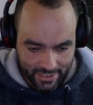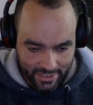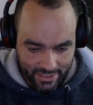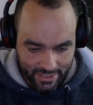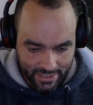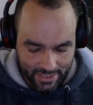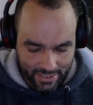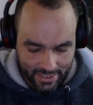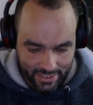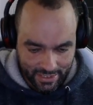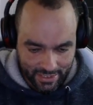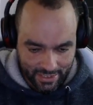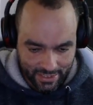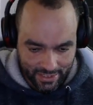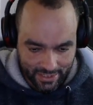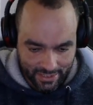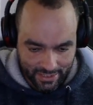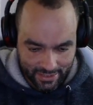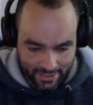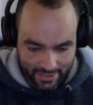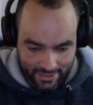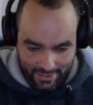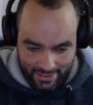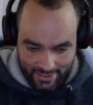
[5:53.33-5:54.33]

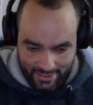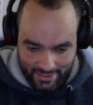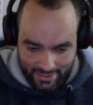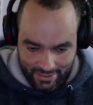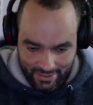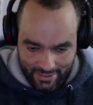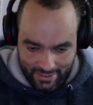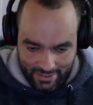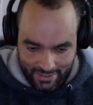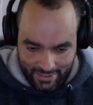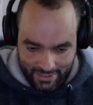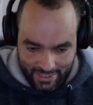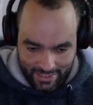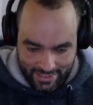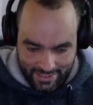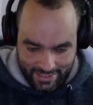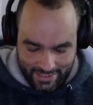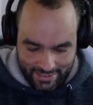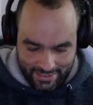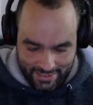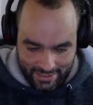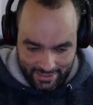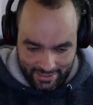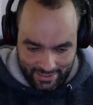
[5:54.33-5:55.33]
It
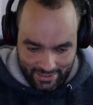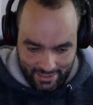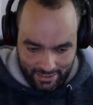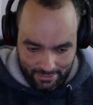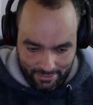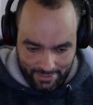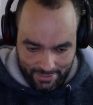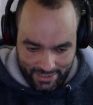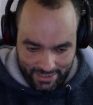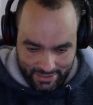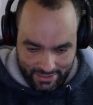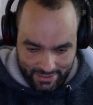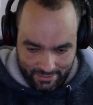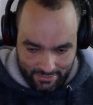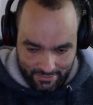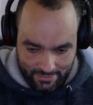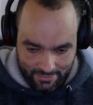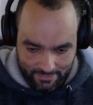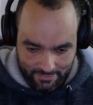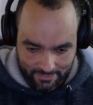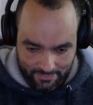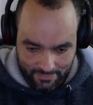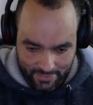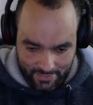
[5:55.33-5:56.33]
is a little bit
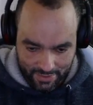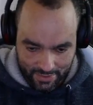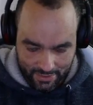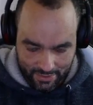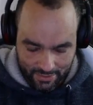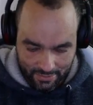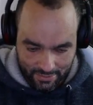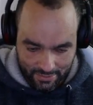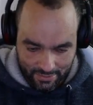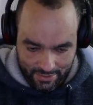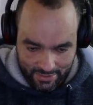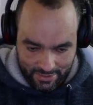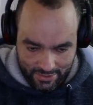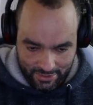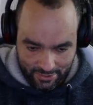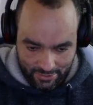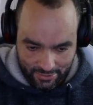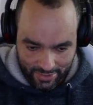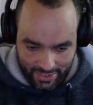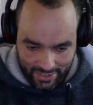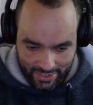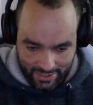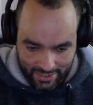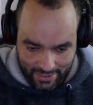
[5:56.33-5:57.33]

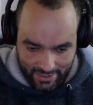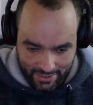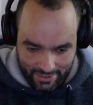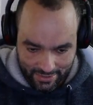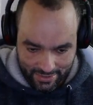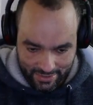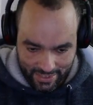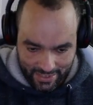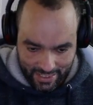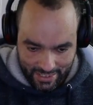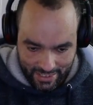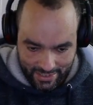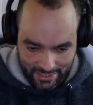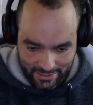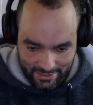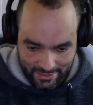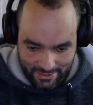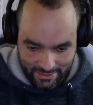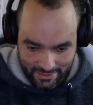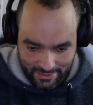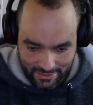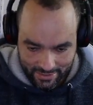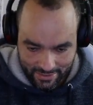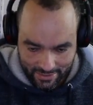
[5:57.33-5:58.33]
trickier
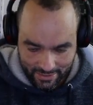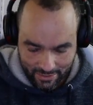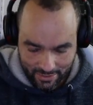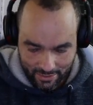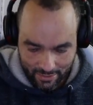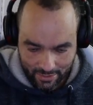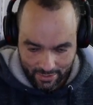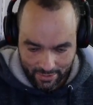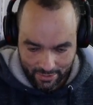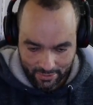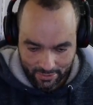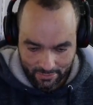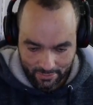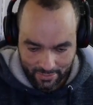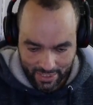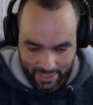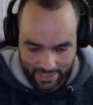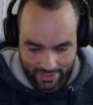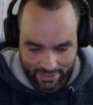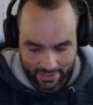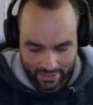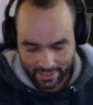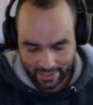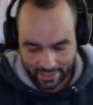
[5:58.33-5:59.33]
than you
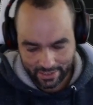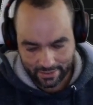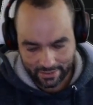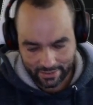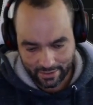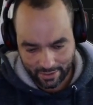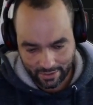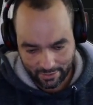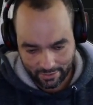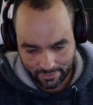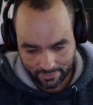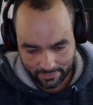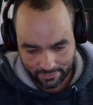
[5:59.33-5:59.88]
might think, though.